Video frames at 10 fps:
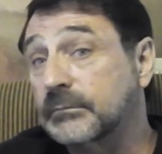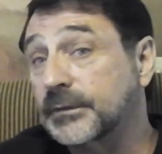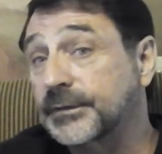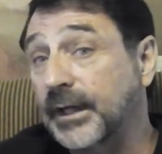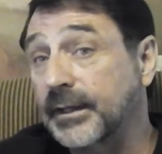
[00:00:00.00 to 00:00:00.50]

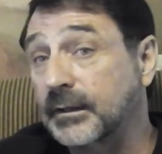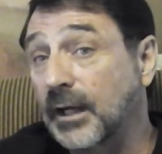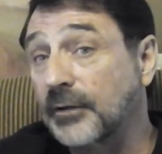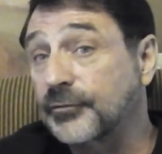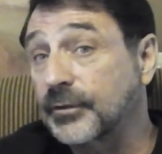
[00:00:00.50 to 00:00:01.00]

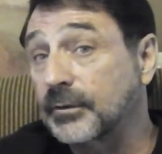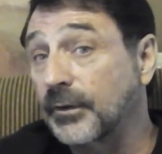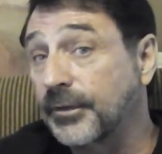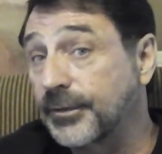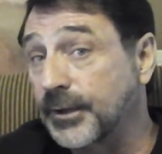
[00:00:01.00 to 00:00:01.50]
psychological
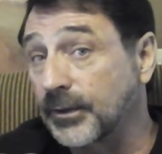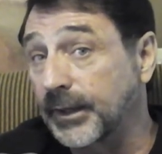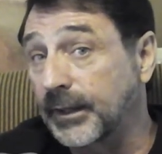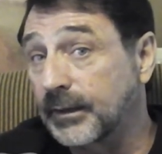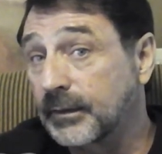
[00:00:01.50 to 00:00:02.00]

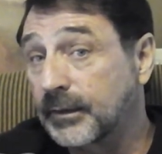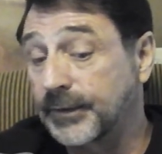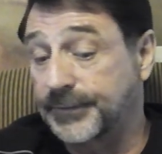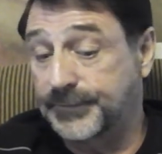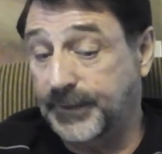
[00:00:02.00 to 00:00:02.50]
theory
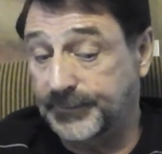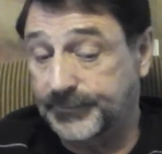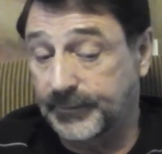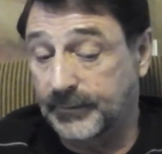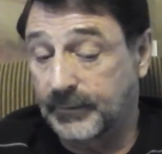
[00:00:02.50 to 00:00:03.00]
that's
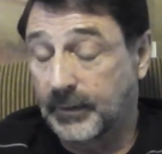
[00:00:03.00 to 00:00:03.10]
tested.